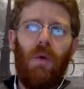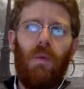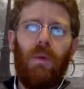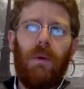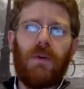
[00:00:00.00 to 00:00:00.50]

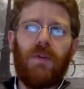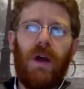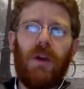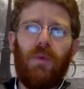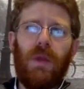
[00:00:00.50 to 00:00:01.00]
we were
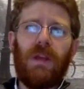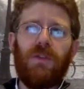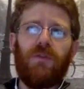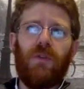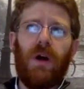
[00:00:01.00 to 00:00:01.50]
trying to
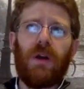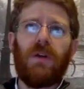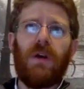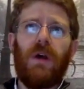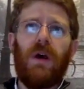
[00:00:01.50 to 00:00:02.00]
reconstruct
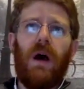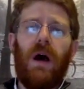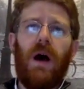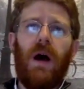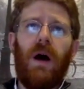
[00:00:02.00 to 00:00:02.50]

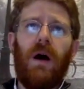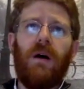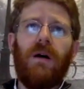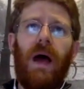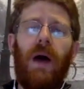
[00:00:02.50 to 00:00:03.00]

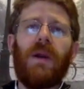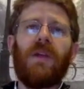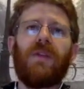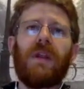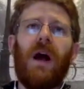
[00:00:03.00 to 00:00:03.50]
how it
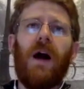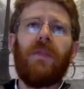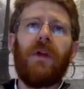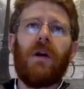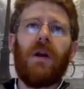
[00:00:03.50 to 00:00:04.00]
is that he got
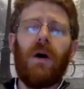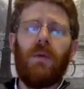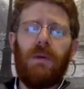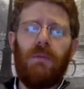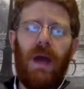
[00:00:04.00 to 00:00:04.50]
there.
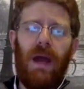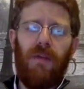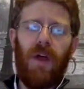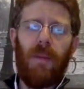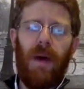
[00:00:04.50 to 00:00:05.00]
We kind of
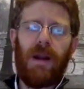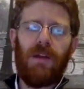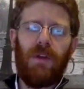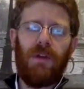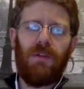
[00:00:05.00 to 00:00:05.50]
thought about
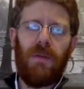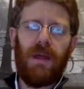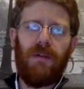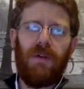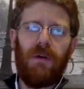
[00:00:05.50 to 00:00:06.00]
it as something
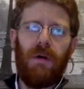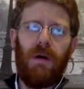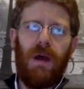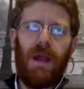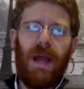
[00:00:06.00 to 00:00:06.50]
of
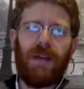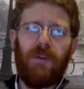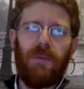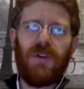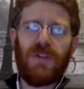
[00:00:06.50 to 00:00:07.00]
an act of
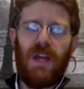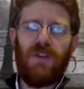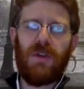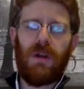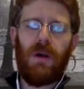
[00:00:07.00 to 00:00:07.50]

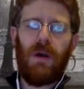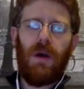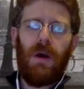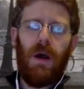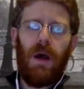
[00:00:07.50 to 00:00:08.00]
appreciation
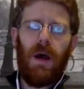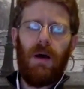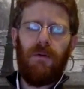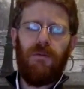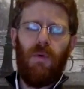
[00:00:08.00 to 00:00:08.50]

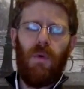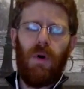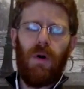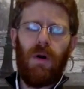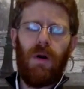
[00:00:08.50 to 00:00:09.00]

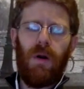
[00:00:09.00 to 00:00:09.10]
for